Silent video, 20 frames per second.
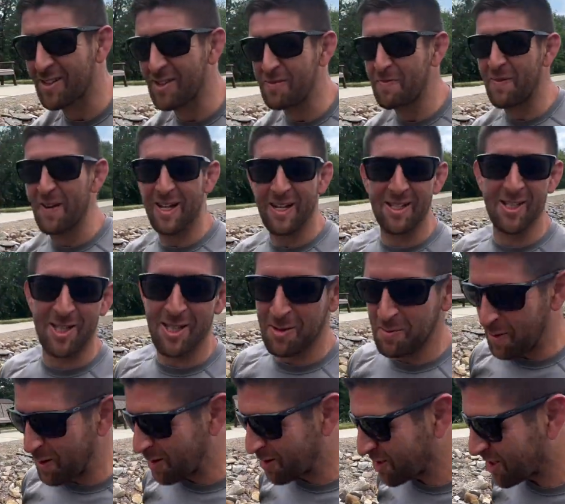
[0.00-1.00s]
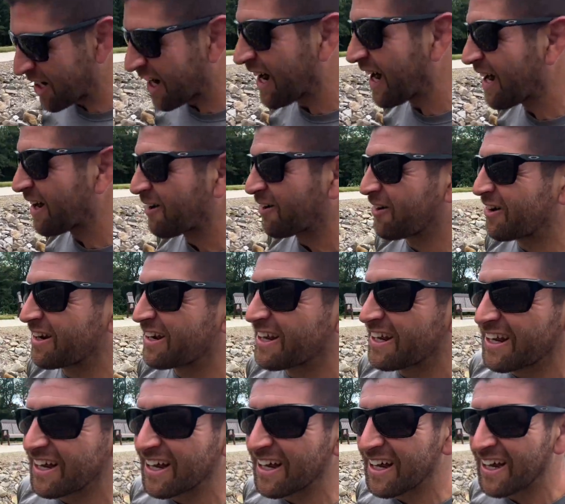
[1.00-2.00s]
as big as a small child.
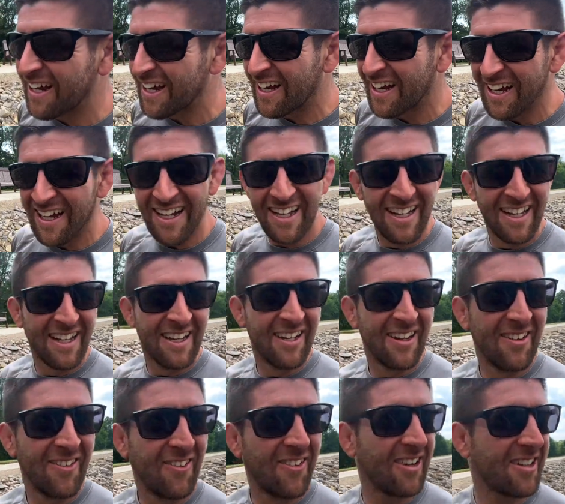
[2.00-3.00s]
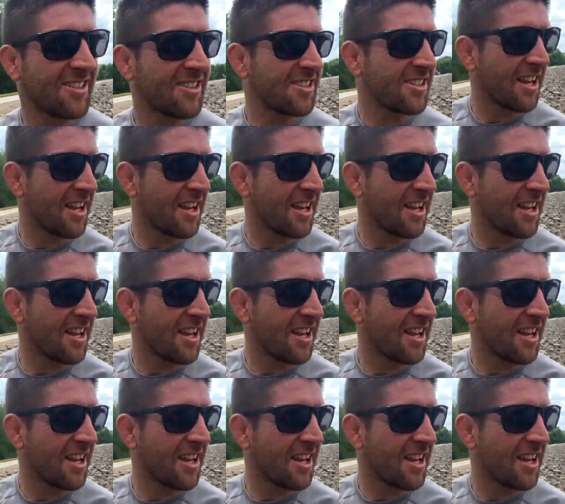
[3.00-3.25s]
what just